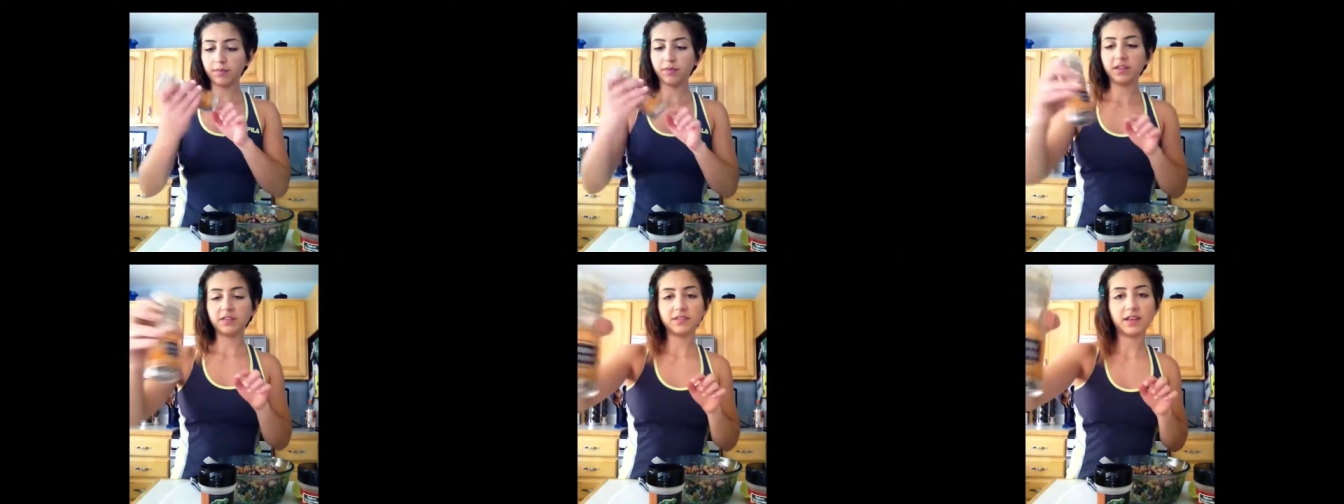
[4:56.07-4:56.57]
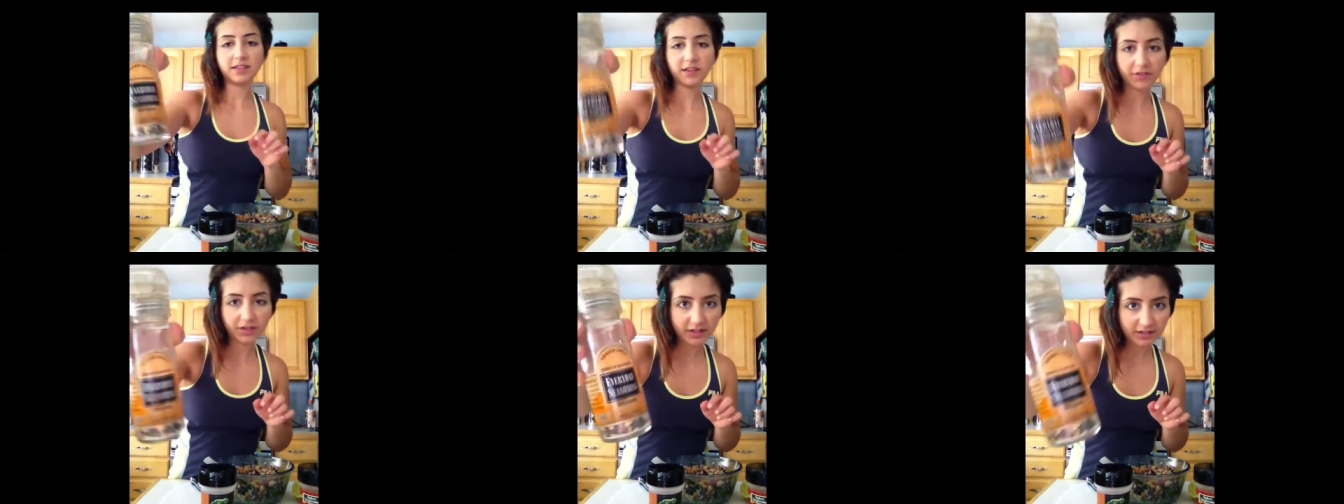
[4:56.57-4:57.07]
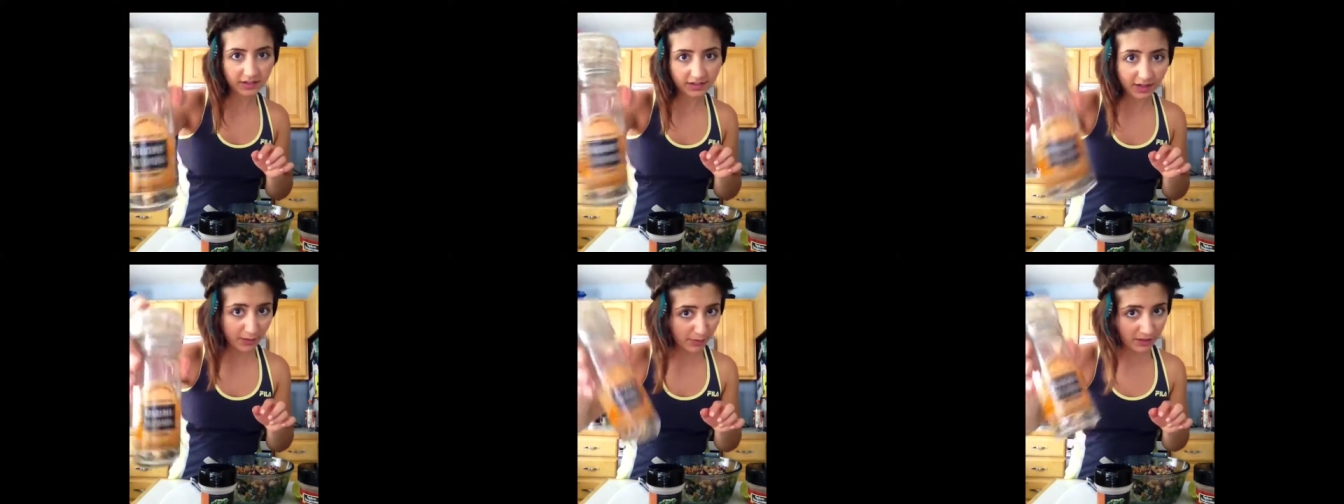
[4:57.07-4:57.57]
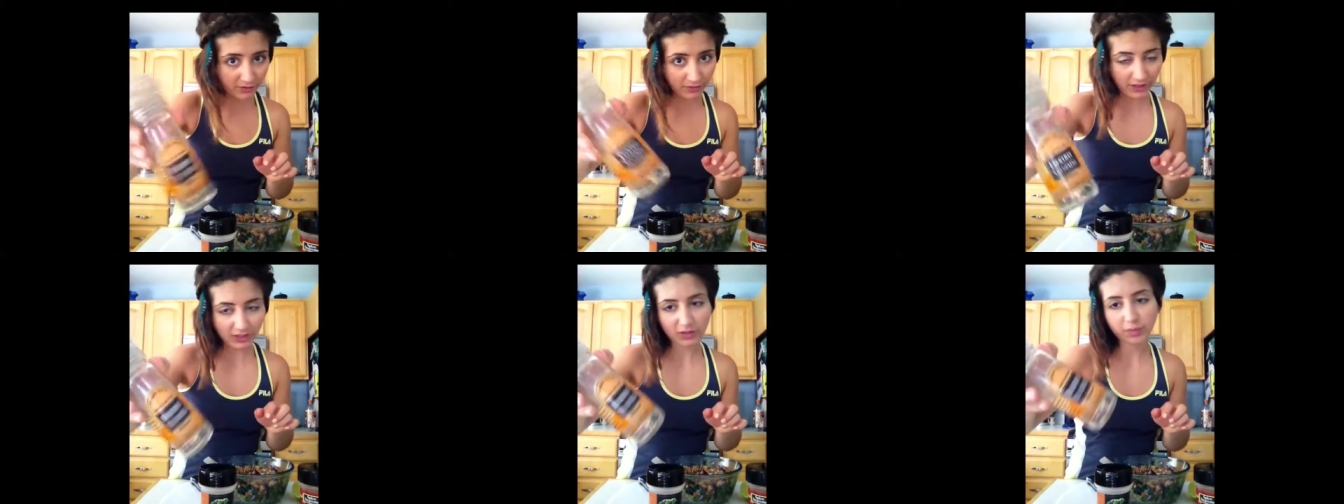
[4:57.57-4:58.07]
This says everyday seasoning, but it's
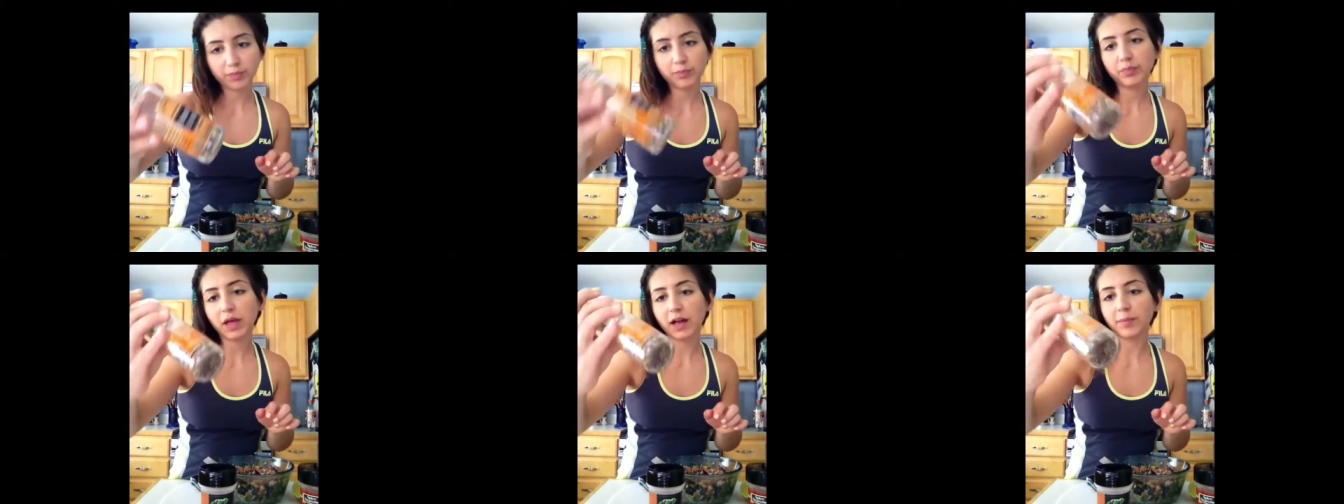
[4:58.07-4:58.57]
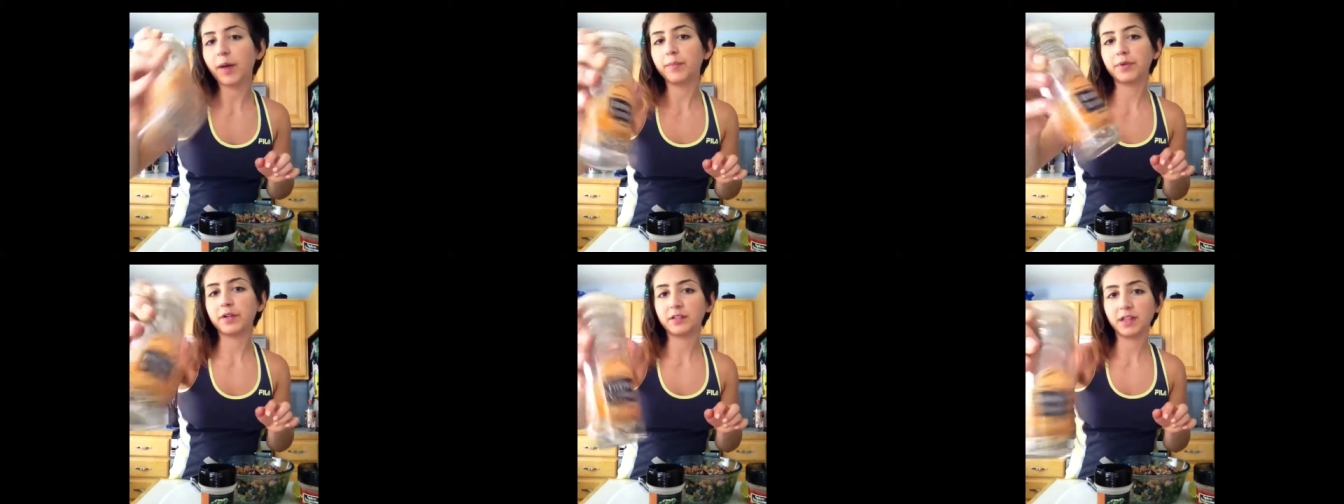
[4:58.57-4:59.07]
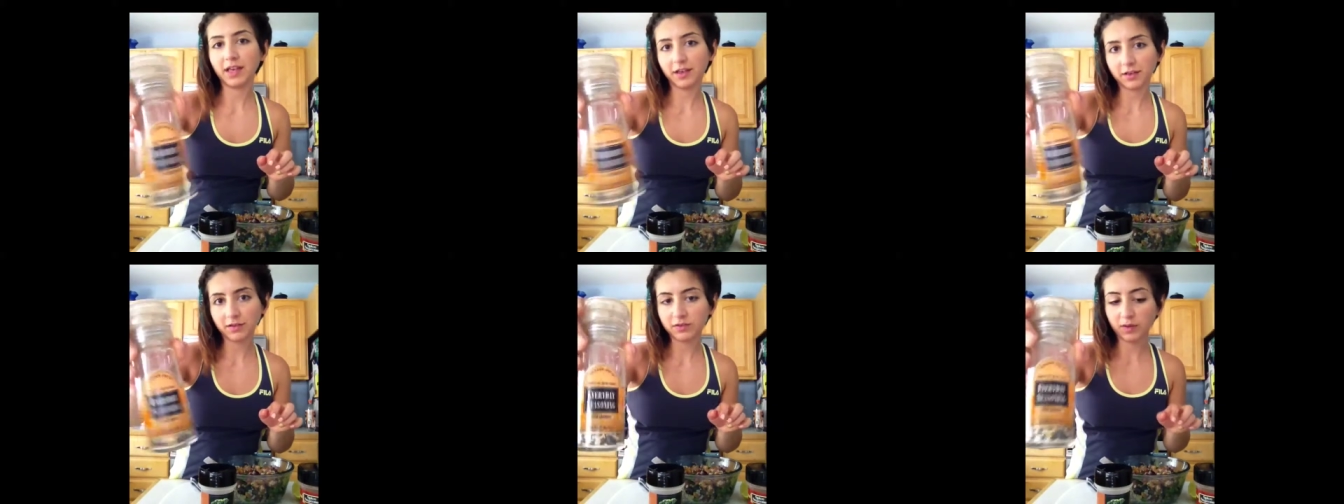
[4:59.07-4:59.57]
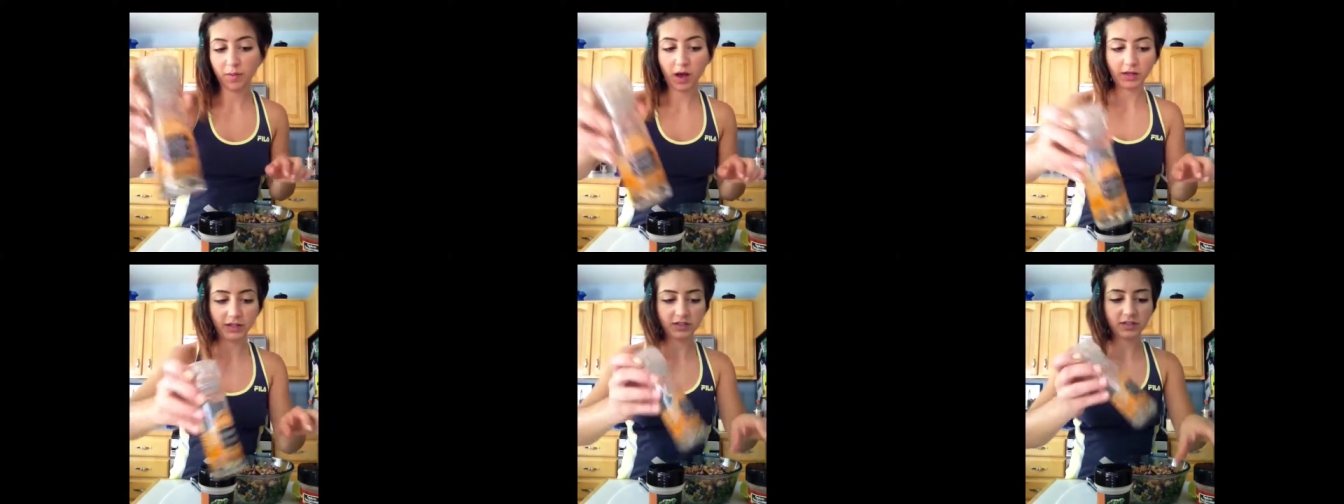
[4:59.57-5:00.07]
really just black pepper and like some
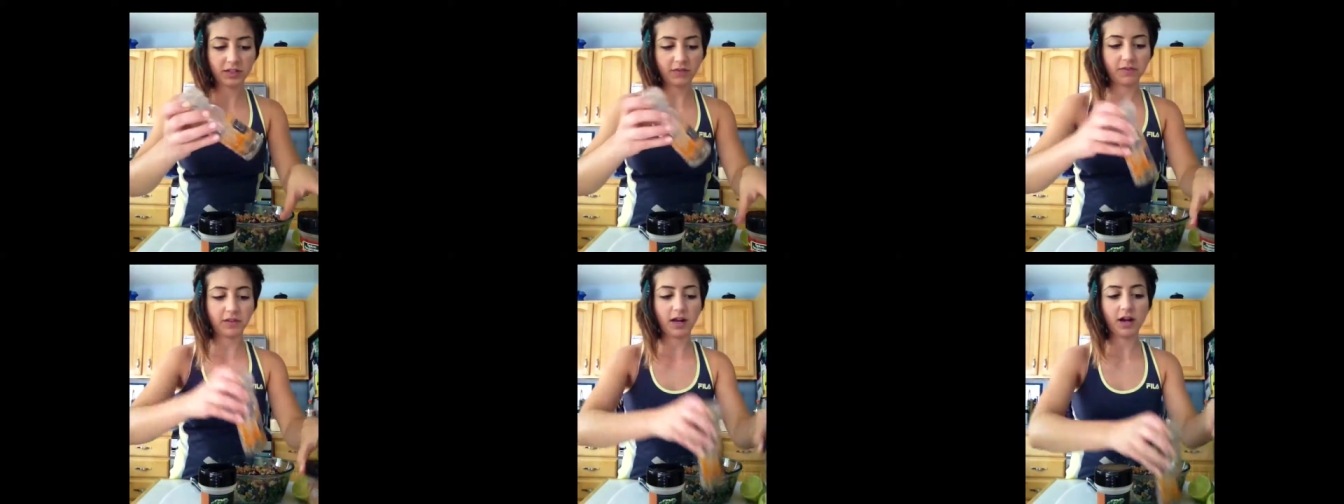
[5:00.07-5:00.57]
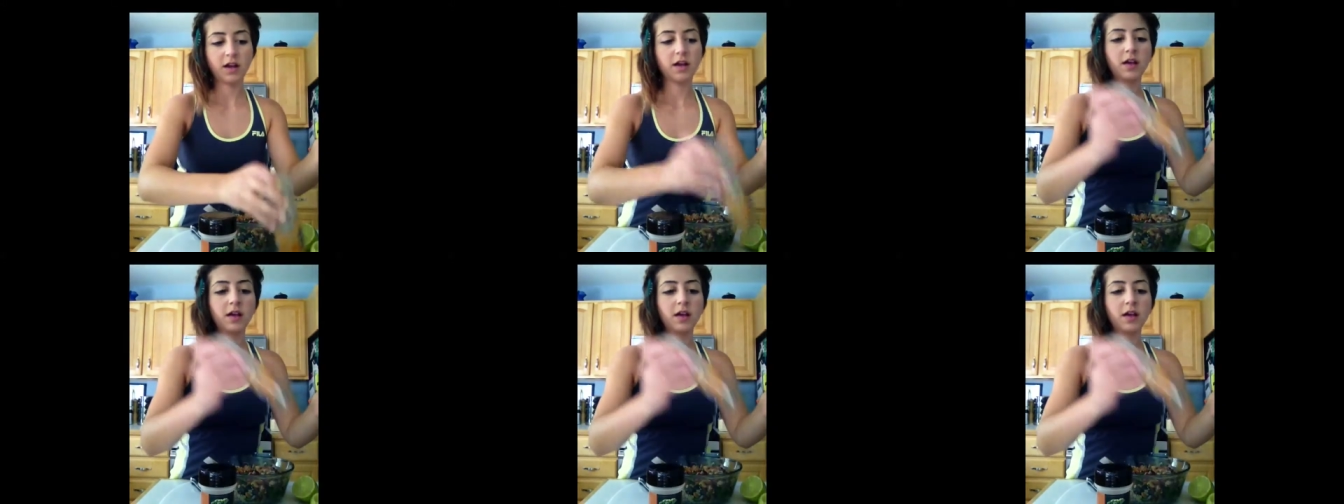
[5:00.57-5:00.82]
onion stuff in there.